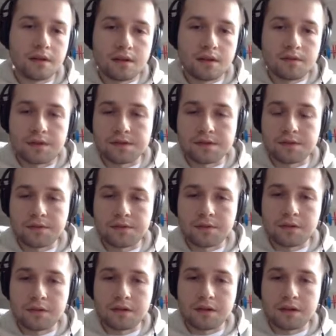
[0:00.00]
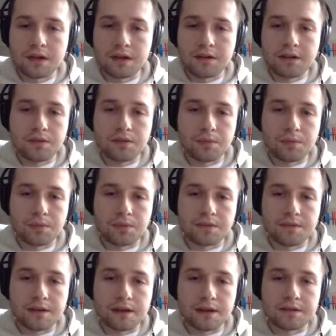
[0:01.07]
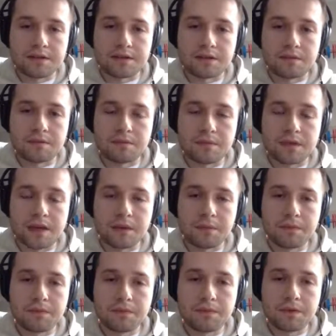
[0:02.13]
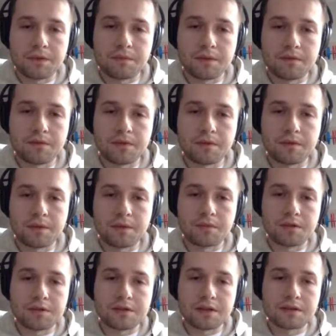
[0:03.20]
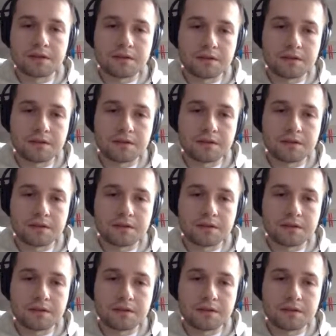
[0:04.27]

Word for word: First of all, I need to provide some name for, for my project.